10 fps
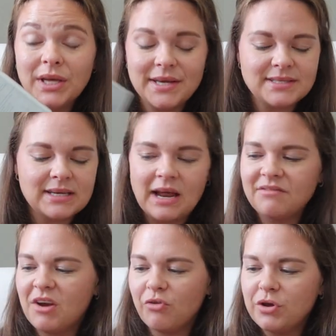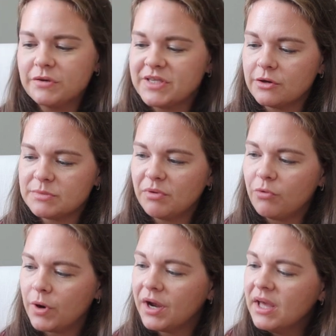list, and I've never used those
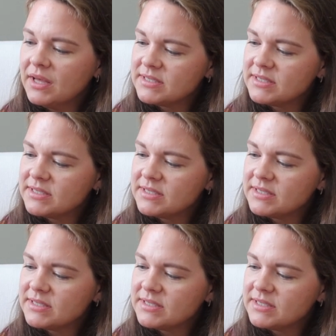before.